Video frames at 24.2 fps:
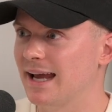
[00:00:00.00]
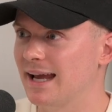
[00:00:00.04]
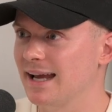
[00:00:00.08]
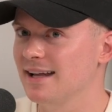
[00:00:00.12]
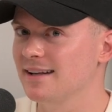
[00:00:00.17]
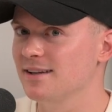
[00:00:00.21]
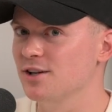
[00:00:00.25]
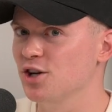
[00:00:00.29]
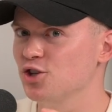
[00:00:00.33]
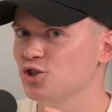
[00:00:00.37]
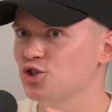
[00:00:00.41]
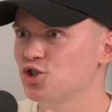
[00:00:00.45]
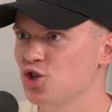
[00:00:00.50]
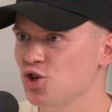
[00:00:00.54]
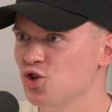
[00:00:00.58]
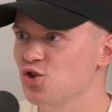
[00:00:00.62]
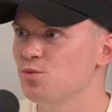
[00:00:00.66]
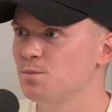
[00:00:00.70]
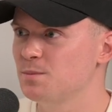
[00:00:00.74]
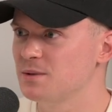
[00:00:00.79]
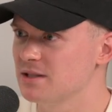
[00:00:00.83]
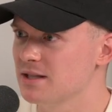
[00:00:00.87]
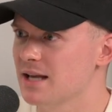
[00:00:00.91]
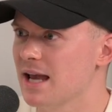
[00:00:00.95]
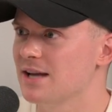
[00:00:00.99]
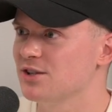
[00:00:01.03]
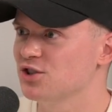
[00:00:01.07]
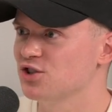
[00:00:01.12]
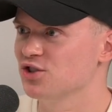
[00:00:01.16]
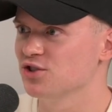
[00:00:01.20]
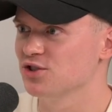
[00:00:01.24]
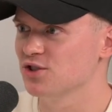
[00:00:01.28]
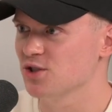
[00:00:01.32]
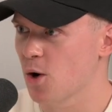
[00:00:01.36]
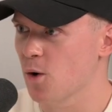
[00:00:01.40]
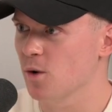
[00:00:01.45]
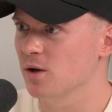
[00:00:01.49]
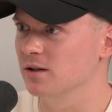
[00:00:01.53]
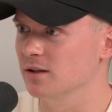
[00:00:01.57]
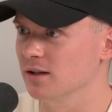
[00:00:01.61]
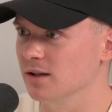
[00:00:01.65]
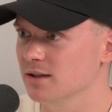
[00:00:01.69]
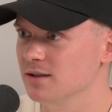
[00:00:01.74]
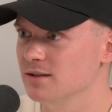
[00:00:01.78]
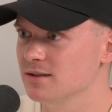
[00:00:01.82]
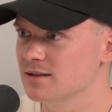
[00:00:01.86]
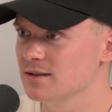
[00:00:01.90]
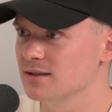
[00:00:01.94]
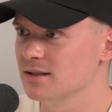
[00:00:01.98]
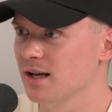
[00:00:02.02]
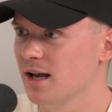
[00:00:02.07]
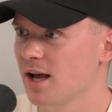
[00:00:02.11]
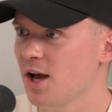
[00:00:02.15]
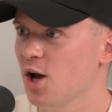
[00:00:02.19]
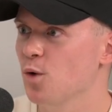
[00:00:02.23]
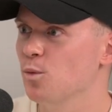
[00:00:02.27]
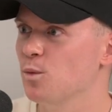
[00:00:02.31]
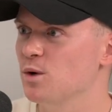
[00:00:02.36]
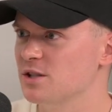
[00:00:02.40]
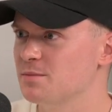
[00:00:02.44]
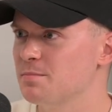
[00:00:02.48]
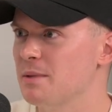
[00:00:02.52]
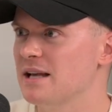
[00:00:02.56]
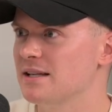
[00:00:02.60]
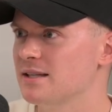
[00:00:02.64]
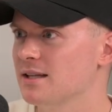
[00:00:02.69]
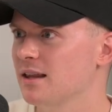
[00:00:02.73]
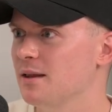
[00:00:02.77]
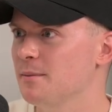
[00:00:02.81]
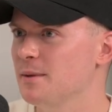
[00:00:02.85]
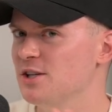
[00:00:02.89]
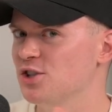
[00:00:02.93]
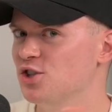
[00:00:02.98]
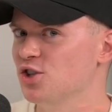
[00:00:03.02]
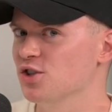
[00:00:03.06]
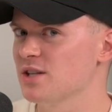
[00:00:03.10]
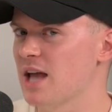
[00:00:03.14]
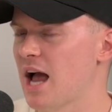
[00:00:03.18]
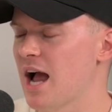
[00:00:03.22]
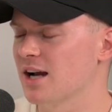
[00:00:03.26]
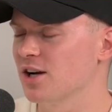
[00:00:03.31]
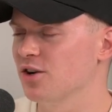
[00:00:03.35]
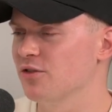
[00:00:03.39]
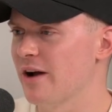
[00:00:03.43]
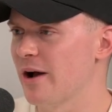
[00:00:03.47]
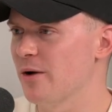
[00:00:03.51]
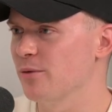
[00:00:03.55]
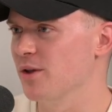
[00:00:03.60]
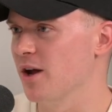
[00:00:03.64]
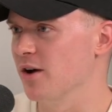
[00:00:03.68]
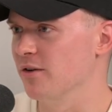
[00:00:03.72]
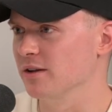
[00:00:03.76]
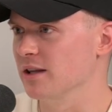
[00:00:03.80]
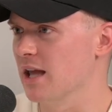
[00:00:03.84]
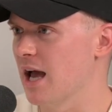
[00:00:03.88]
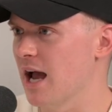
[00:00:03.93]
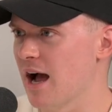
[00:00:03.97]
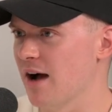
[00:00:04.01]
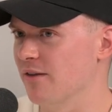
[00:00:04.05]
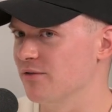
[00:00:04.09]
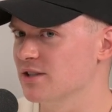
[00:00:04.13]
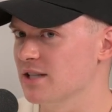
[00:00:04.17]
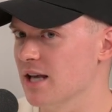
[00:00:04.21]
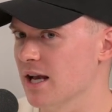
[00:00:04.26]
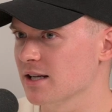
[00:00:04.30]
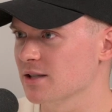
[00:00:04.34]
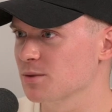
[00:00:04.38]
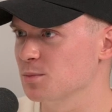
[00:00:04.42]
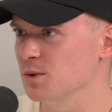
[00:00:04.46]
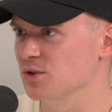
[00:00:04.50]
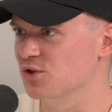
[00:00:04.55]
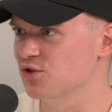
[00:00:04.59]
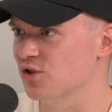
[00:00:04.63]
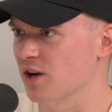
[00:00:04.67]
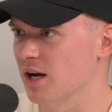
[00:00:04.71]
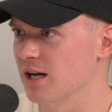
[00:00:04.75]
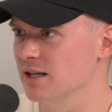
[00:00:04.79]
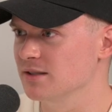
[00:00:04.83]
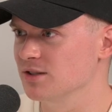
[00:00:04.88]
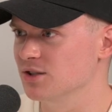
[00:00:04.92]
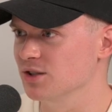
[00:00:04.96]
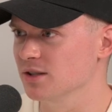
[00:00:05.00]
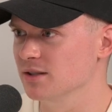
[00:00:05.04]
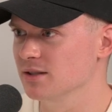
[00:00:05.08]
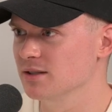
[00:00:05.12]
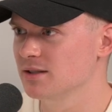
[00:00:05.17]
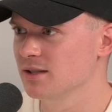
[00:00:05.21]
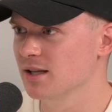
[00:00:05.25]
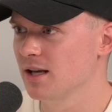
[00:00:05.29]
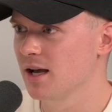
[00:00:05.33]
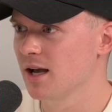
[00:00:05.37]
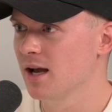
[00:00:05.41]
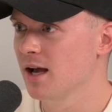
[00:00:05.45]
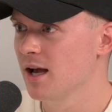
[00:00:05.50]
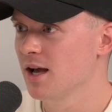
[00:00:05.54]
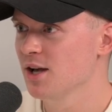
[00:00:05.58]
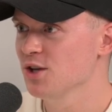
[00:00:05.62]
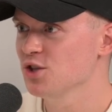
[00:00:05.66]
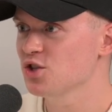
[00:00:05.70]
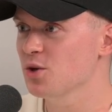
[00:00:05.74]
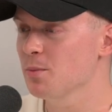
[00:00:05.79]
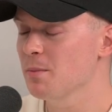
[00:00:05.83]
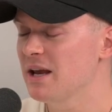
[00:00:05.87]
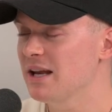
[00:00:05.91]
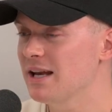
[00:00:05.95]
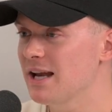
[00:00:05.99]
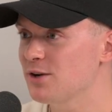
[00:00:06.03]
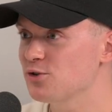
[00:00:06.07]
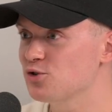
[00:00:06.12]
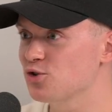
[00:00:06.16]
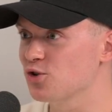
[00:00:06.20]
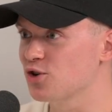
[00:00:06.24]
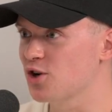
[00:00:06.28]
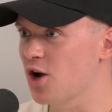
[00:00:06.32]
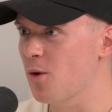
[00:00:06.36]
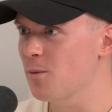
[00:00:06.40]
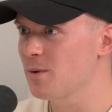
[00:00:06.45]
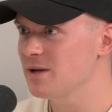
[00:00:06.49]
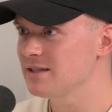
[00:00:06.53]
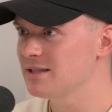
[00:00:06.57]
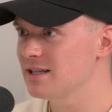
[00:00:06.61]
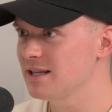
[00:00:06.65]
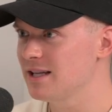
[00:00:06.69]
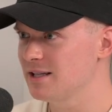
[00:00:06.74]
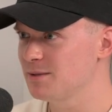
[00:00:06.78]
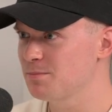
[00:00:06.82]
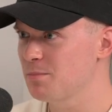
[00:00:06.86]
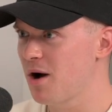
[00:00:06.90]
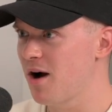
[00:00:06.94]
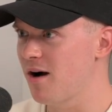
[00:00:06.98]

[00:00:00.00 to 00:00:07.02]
in tube station toilets, which basically means you just hang around there and like have sex with strangers. So me and Andrew go into this what's,